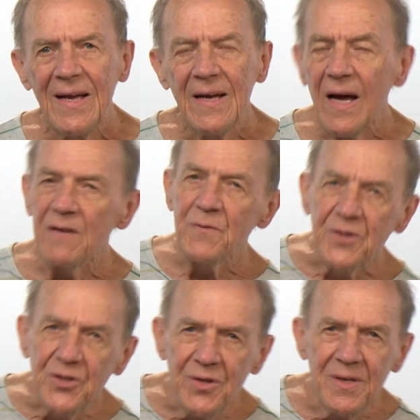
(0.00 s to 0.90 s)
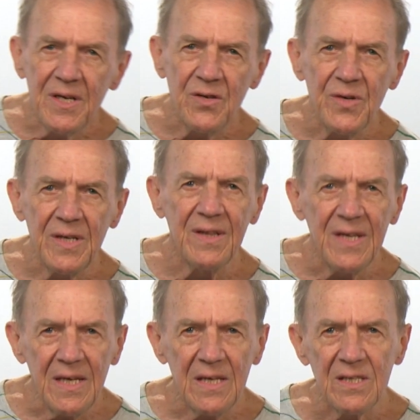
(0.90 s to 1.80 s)
Now, if the student can read
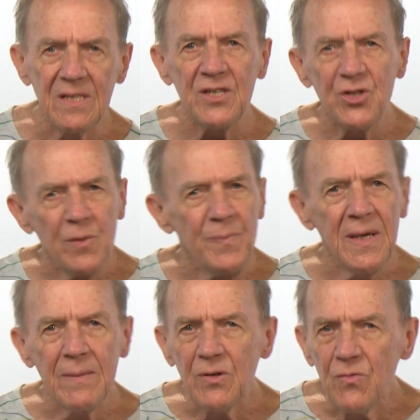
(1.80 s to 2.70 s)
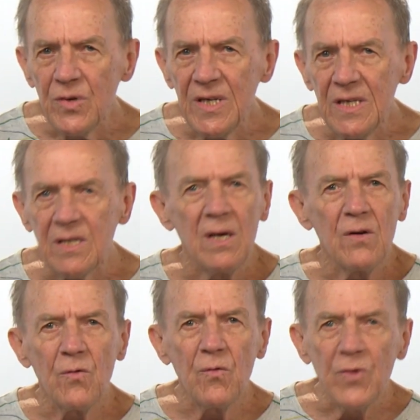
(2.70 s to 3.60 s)
these, they should be able to read
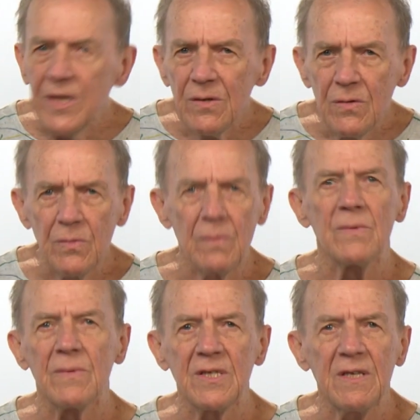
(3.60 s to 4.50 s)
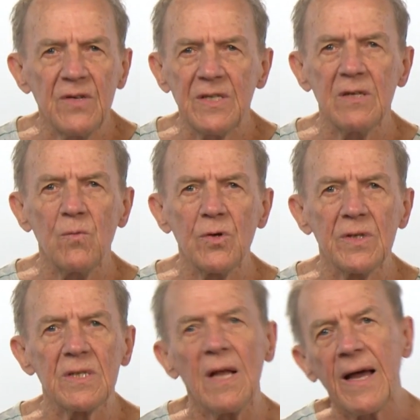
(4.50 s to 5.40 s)
real CVC
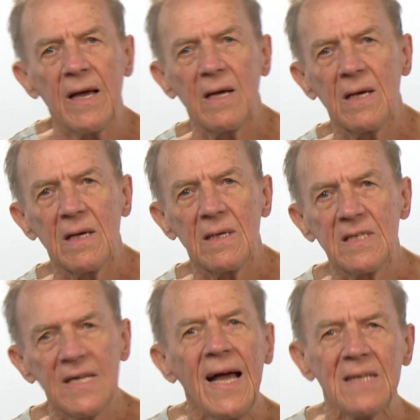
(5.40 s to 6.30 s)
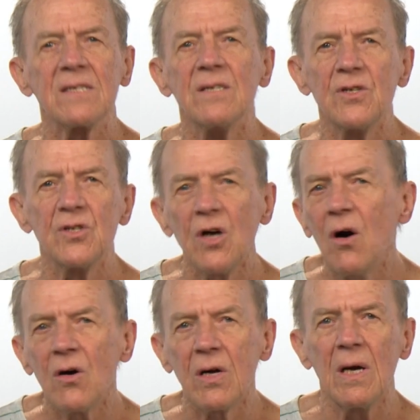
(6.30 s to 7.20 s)
words like sat,
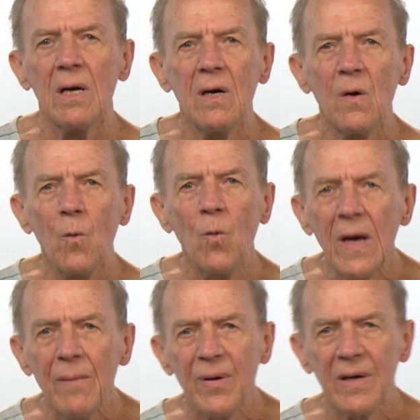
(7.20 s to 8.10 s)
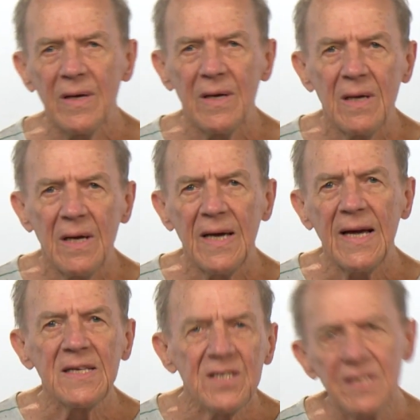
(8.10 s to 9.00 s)
dog, web,
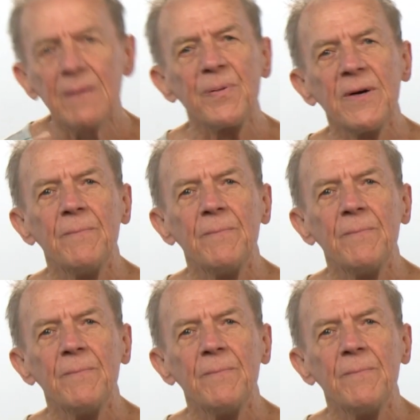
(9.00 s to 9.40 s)
and sip.